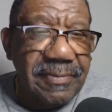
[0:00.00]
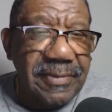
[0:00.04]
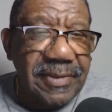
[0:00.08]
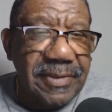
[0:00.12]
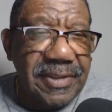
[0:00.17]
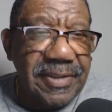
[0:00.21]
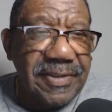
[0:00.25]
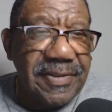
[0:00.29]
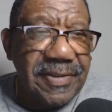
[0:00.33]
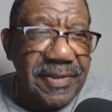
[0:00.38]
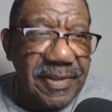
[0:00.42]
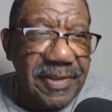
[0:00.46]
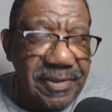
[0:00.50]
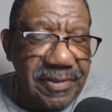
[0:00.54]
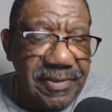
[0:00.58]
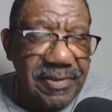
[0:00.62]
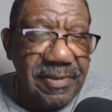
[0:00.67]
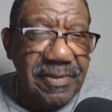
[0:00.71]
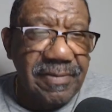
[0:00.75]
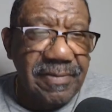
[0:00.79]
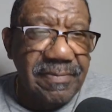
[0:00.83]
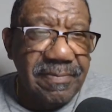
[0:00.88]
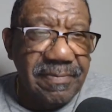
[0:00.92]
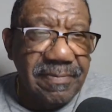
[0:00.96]

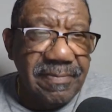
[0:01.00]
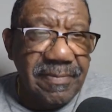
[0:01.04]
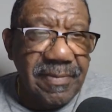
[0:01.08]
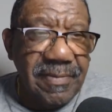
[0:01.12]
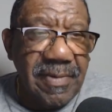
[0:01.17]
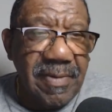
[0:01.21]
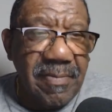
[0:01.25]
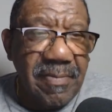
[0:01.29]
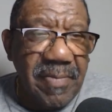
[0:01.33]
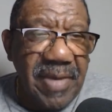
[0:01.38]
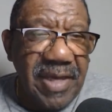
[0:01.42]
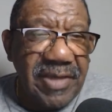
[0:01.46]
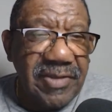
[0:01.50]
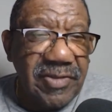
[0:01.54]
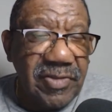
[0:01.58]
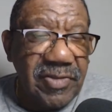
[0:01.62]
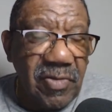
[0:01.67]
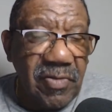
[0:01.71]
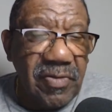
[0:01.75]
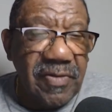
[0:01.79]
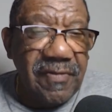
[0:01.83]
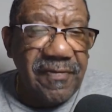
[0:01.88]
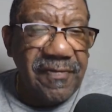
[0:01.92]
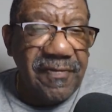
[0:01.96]
decision based
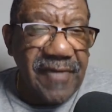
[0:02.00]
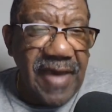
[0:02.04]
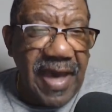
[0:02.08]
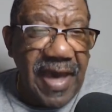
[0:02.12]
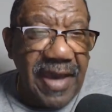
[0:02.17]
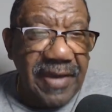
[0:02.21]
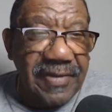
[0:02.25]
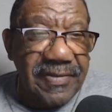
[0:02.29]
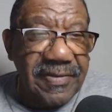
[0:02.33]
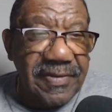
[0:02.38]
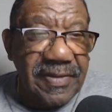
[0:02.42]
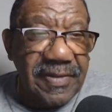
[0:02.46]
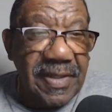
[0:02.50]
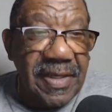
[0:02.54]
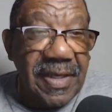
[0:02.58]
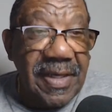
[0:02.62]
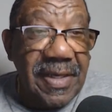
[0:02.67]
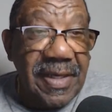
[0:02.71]
on the facts